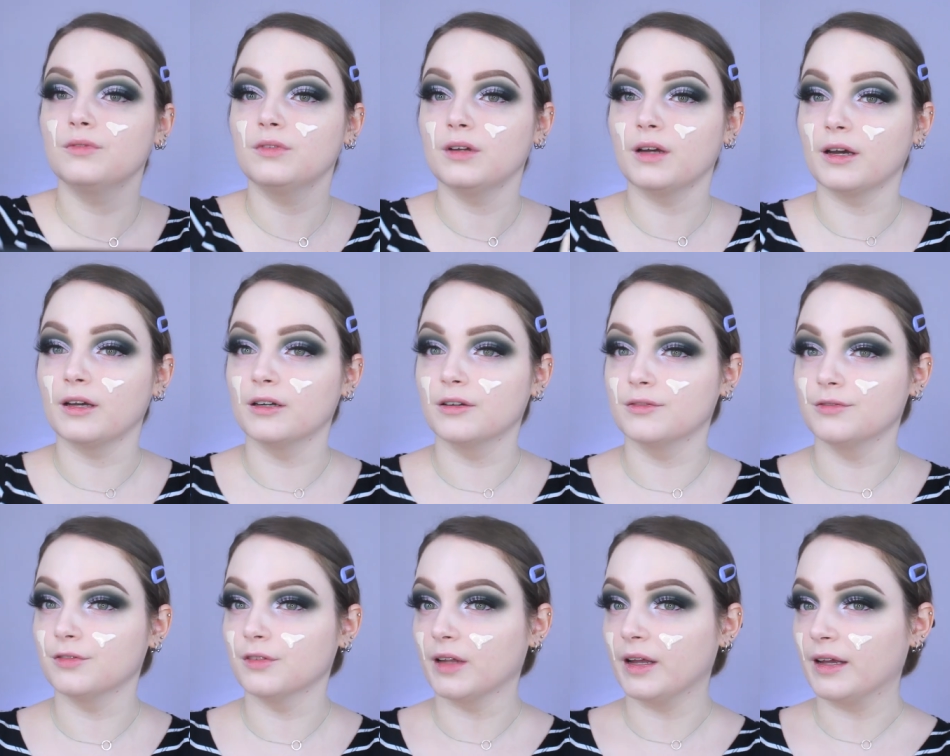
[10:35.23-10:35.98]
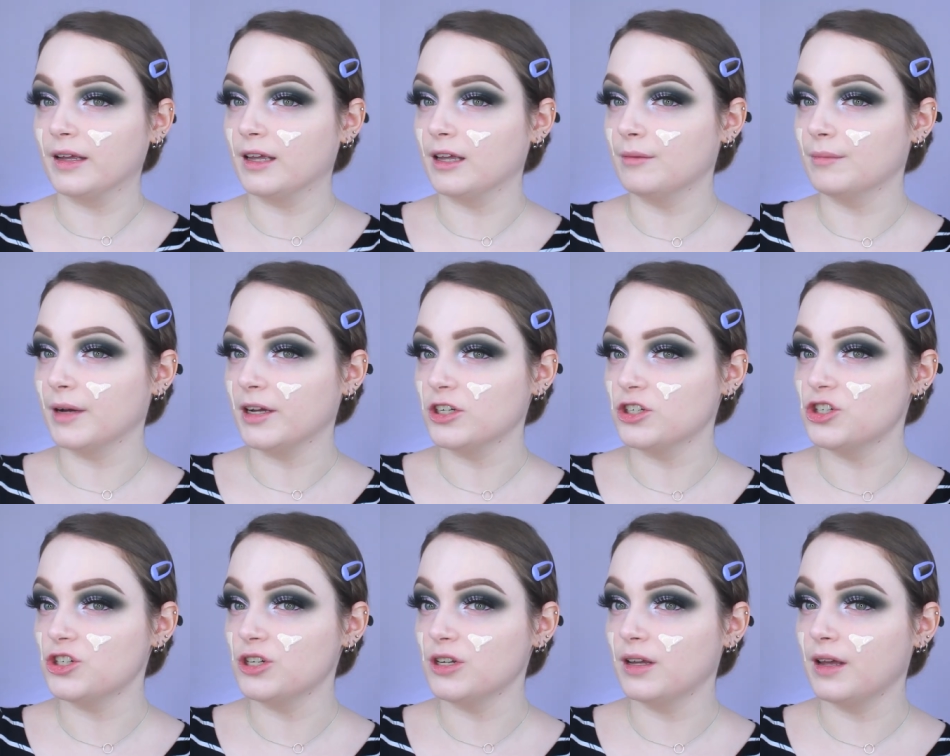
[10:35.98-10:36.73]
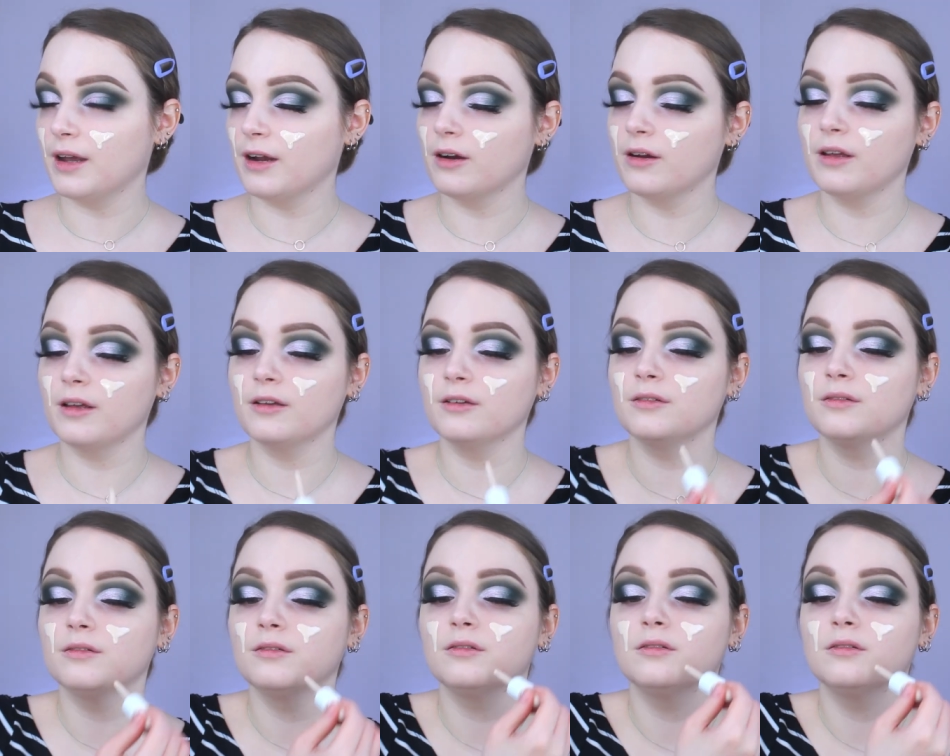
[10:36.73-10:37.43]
kind of like in my cheek area.